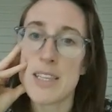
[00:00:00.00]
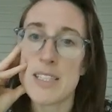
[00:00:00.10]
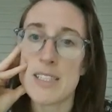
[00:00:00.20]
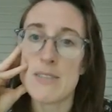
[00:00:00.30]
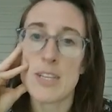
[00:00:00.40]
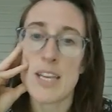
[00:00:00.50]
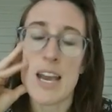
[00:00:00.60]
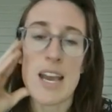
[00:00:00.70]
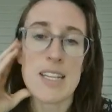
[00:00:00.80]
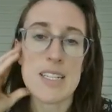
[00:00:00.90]
This we
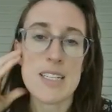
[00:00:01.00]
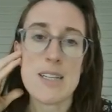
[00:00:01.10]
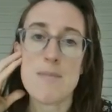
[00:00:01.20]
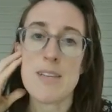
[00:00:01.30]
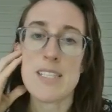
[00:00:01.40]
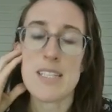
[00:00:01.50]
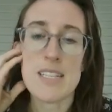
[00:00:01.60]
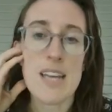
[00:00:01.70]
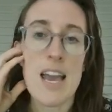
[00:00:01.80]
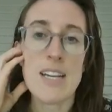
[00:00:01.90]
added, is it
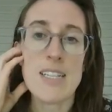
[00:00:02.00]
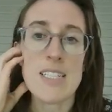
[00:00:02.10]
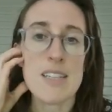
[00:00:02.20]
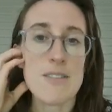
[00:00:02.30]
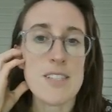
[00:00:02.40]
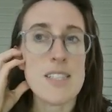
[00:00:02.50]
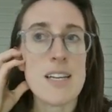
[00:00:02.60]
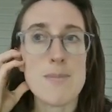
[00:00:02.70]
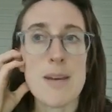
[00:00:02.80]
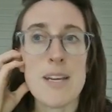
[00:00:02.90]
an active, a
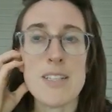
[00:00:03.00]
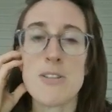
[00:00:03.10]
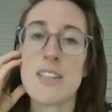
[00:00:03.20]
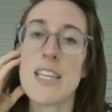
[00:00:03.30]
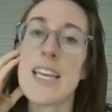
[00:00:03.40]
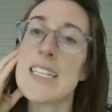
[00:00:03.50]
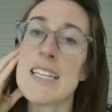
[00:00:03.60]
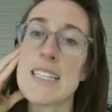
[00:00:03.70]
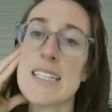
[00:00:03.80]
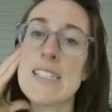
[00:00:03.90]
suspect, or
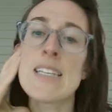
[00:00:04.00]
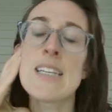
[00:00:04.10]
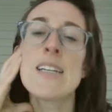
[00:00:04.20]
latent?